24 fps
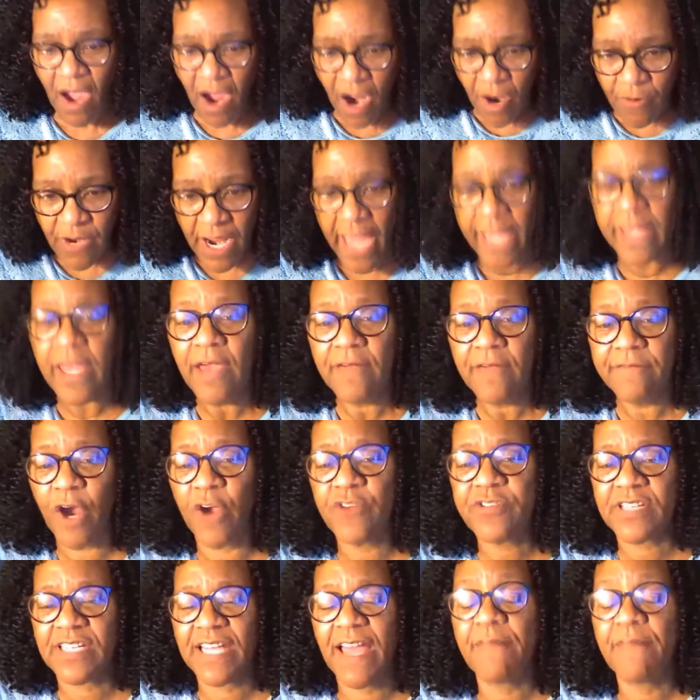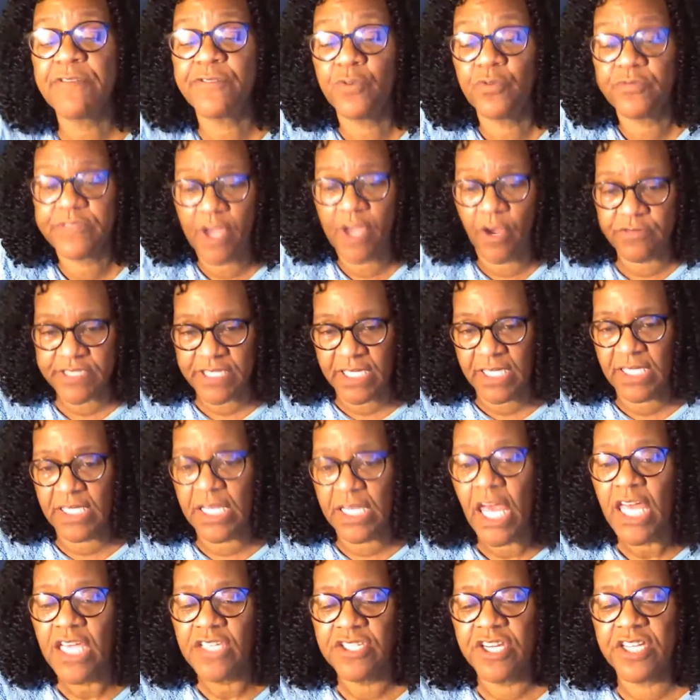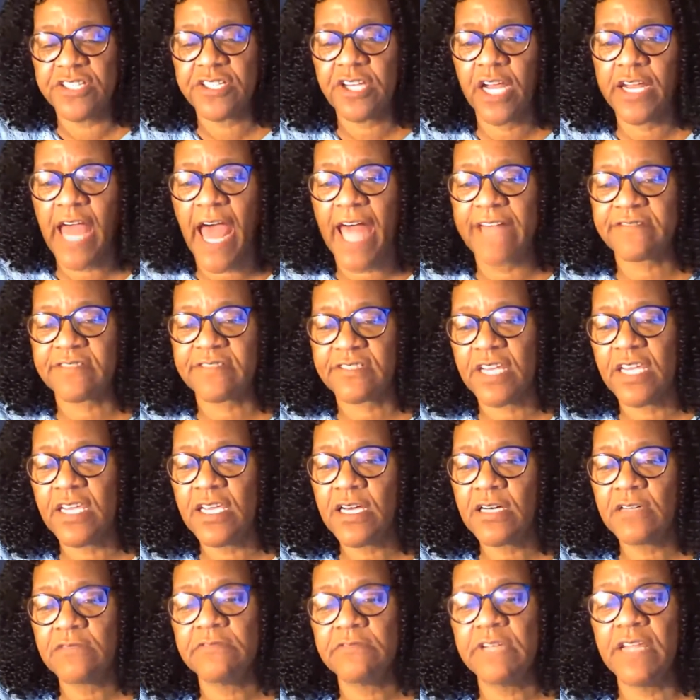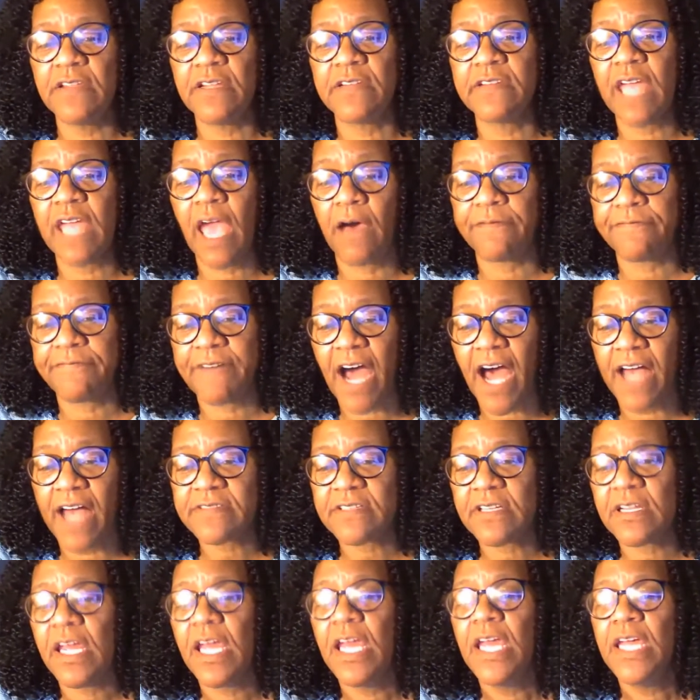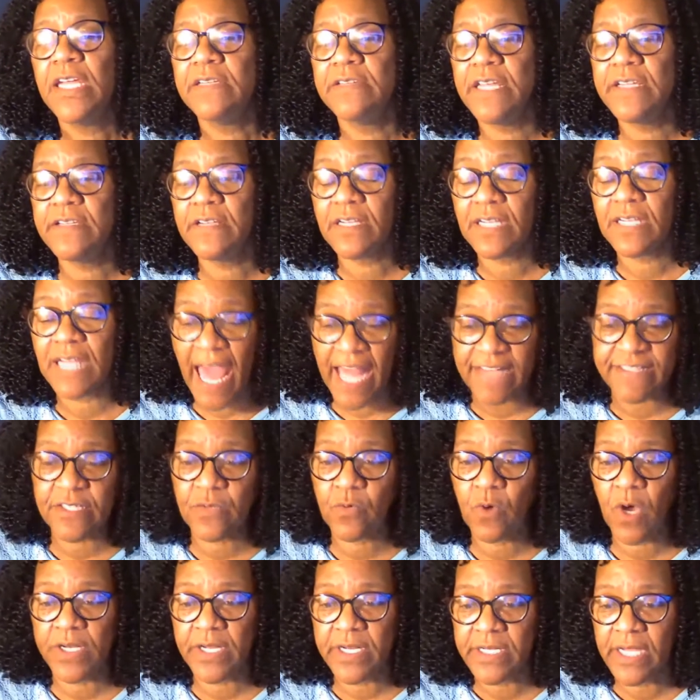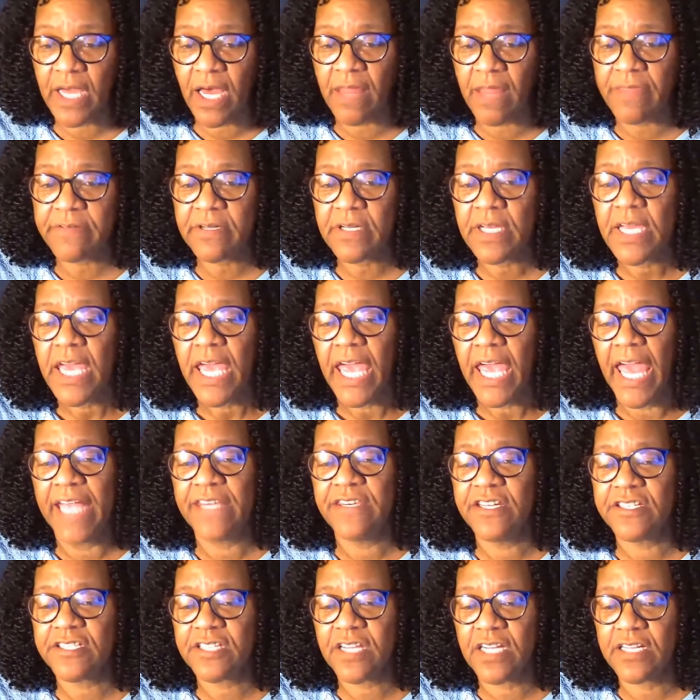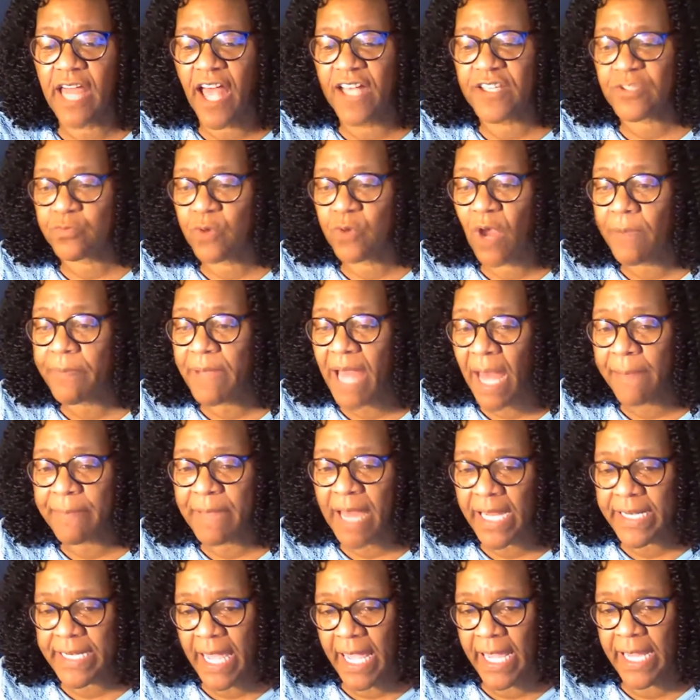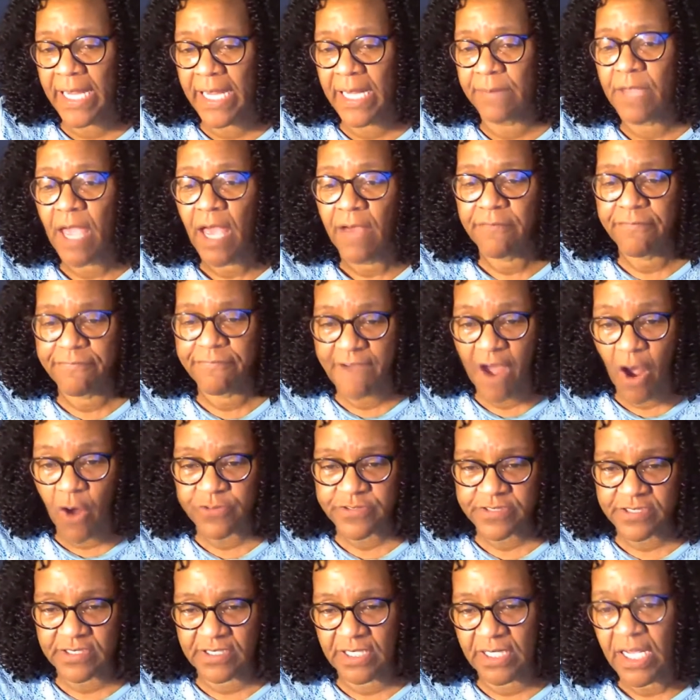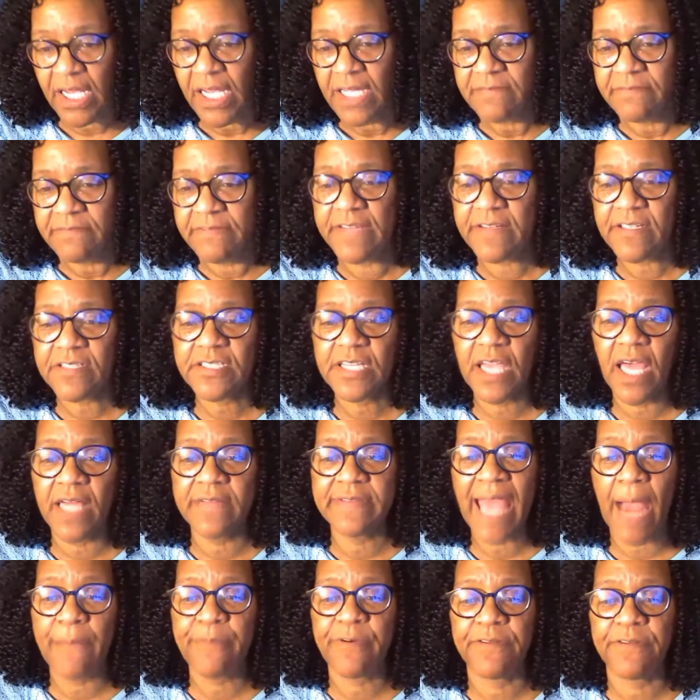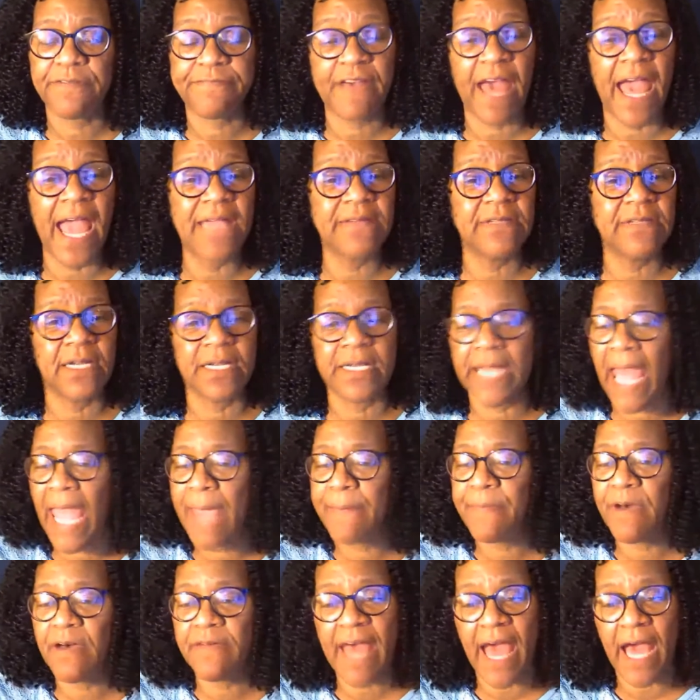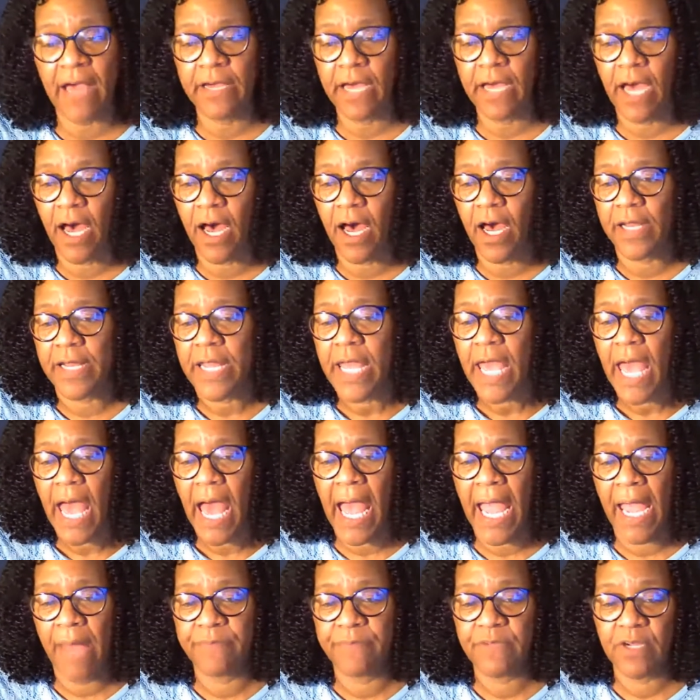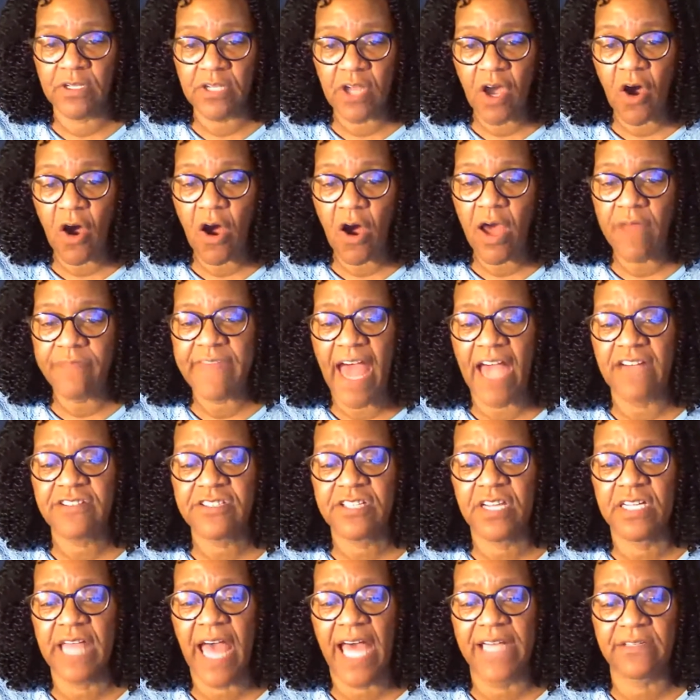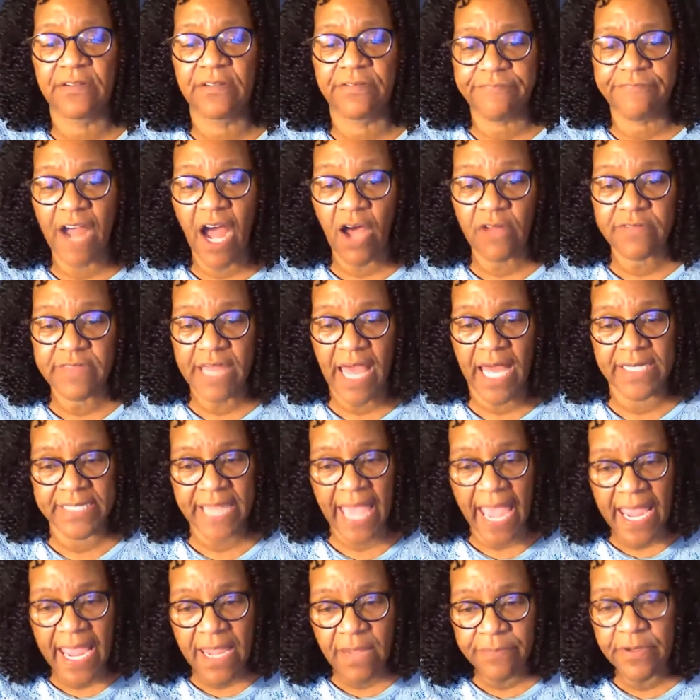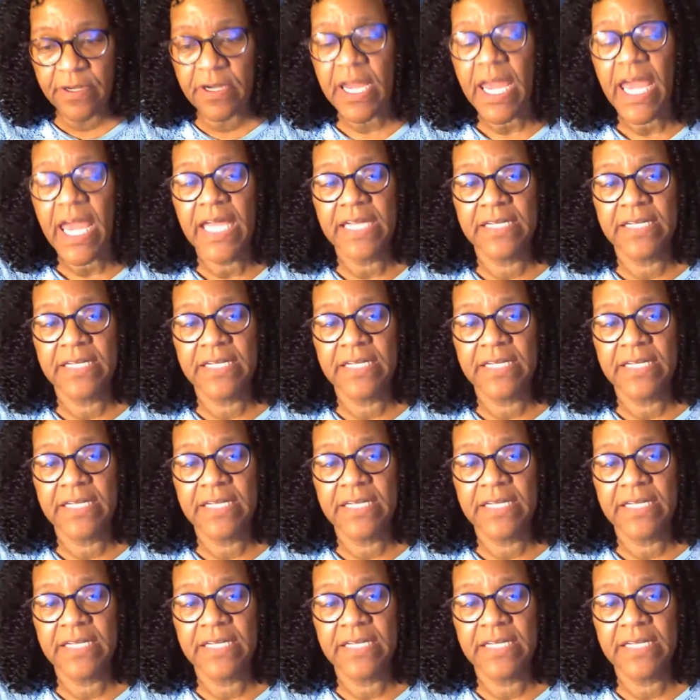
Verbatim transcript: All right. Verse 11 through 13. You shall not steal, neither deal falsely, neither lie to one another, and you shall not swear by my name falsely, neither shall thou profane the name of thy God. I am the Lord. Thou shalt not defraud thy neighbor,